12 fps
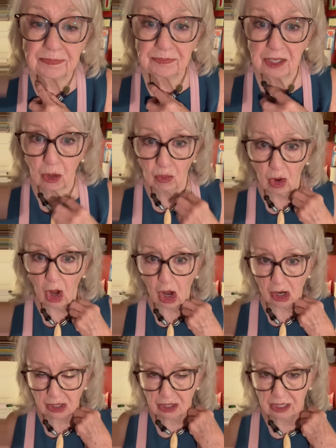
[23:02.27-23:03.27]
They're
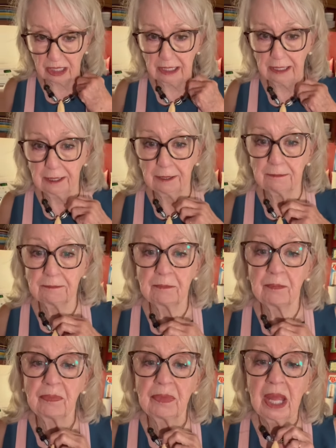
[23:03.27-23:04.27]
rocks.
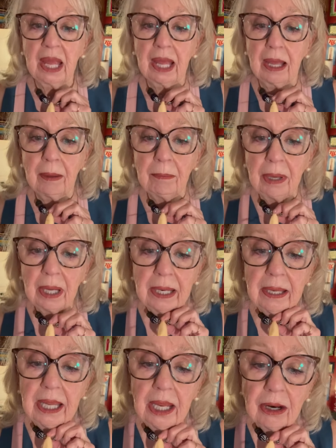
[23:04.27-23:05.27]

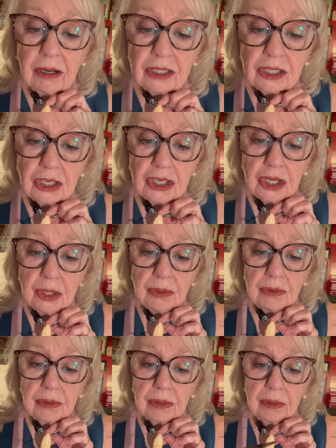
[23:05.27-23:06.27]
But here's the
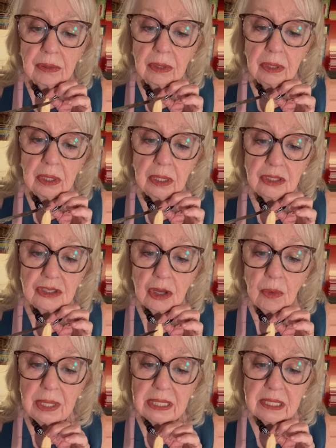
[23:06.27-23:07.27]
tooth.
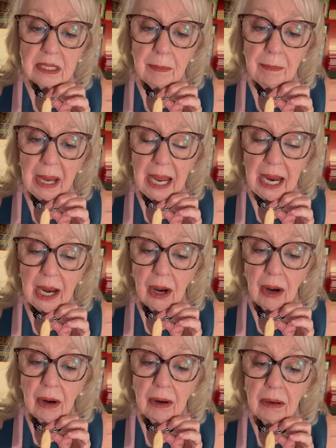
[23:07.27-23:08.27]
So is it a bear?
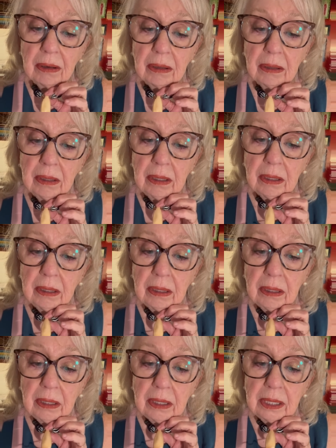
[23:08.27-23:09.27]

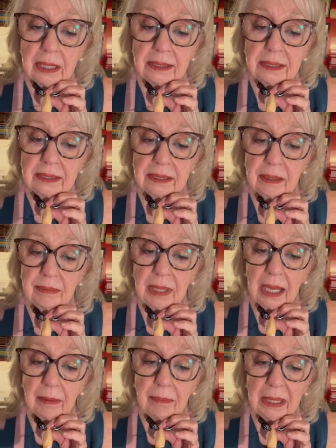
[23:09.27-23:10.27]
Is it some
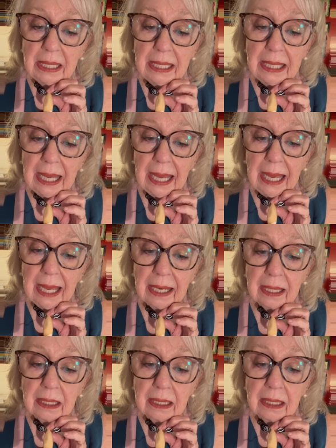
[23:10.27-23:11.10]
kind of big cat?